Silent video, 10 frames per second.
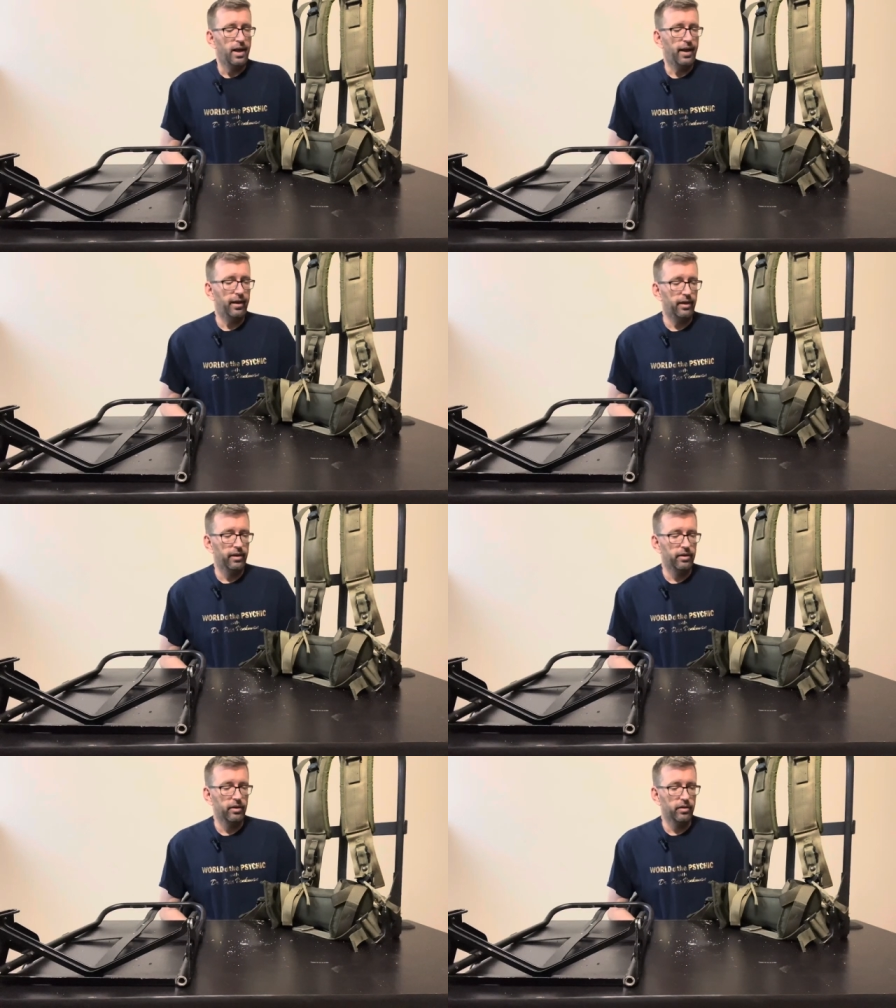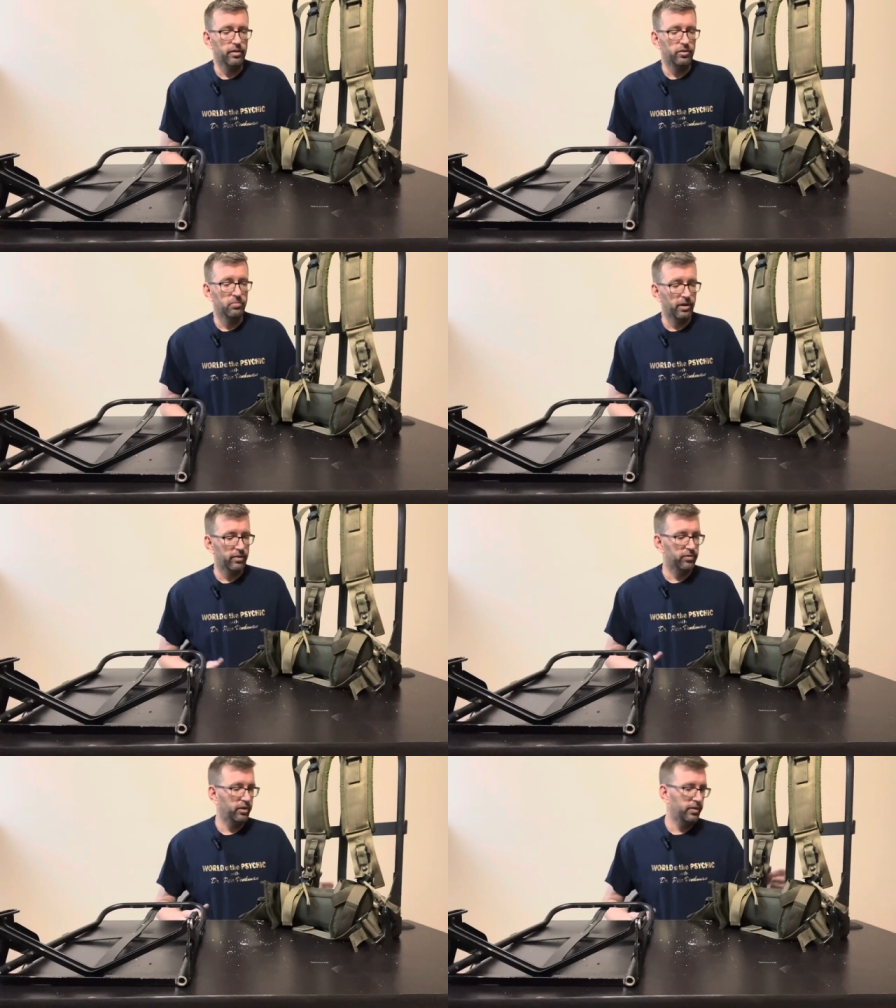And uh, you may
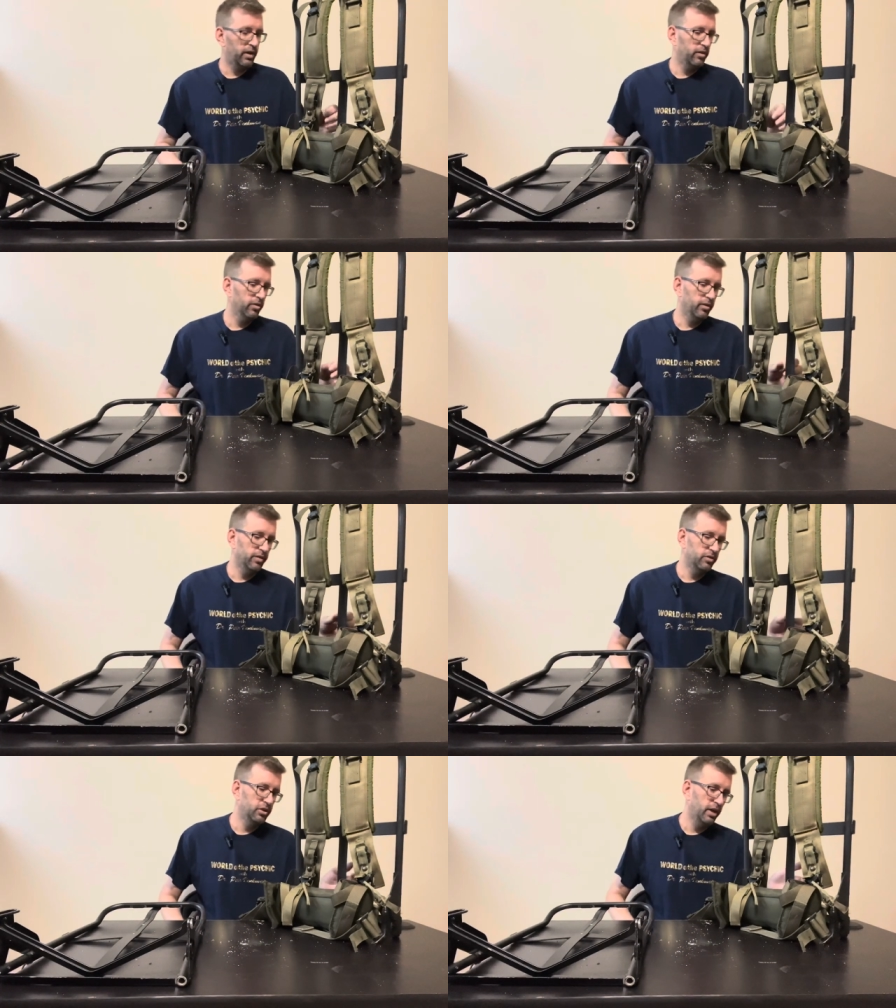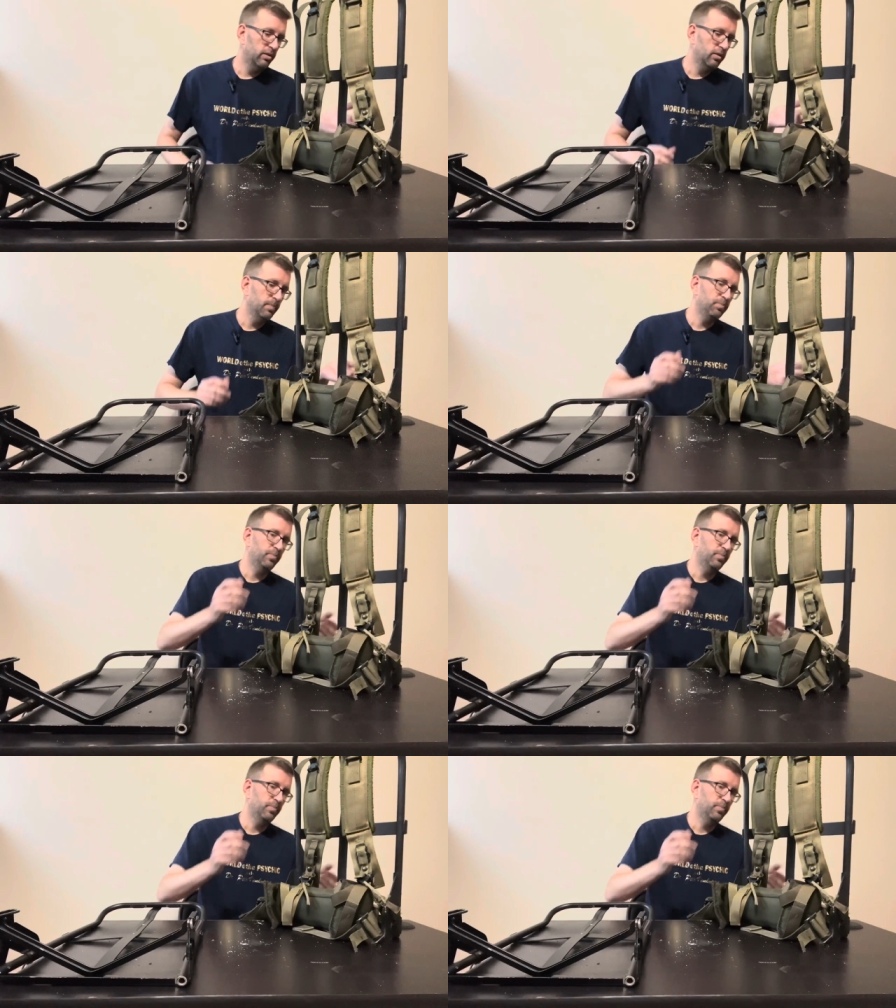have seen that here on the channel.